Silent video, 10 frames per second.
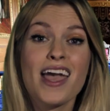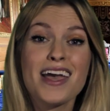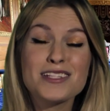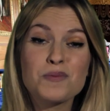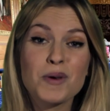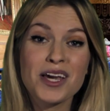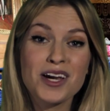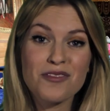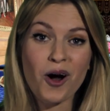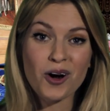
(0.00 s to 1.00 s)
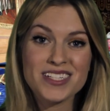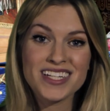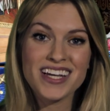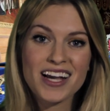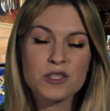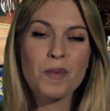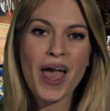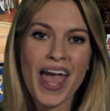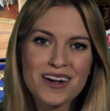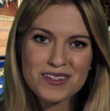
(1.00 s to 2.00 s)
And speaking of RTX,
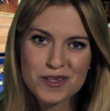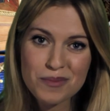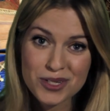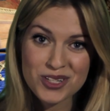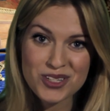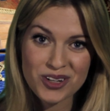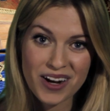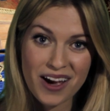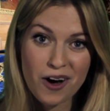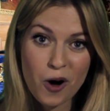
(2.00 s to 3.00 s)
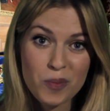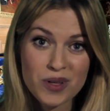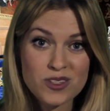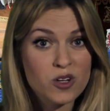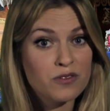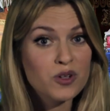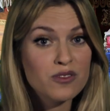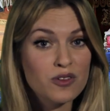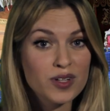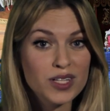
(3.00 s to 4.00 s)
panel submissions are now open. So if you
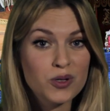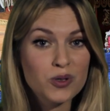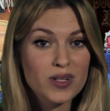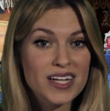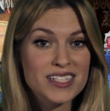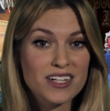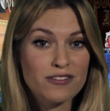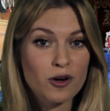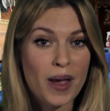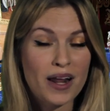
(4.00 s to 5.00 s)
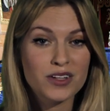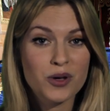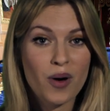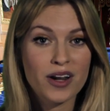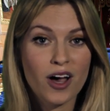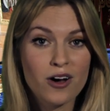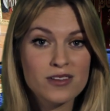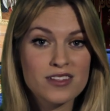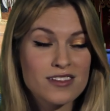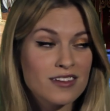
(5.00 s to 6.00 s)
have a really cool idea for a panel you wanna
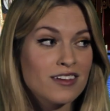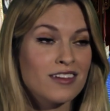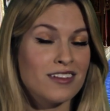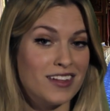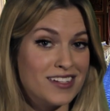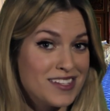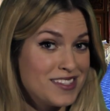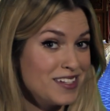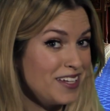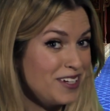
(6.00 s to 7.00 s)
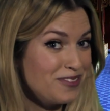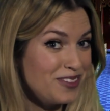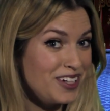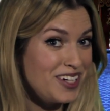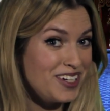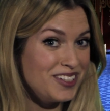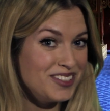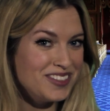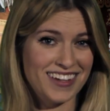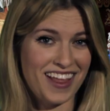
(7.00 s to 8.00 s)
host, this is the link for
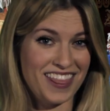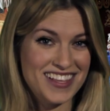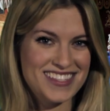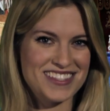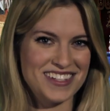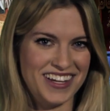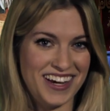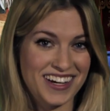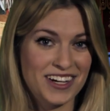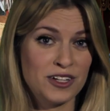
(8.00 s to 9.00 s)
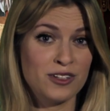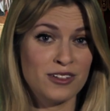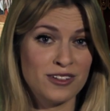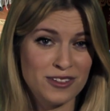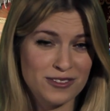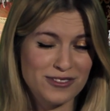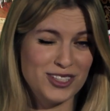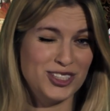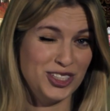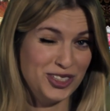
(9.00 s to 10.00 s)
you. And this is the link for
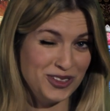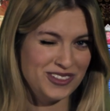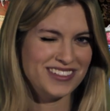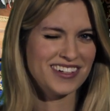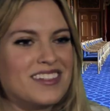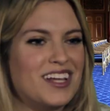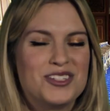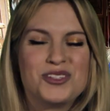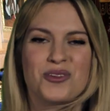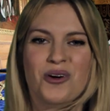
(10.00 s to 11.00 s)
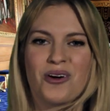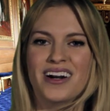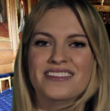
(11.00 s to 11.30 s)
Jew. Let's just do the horror.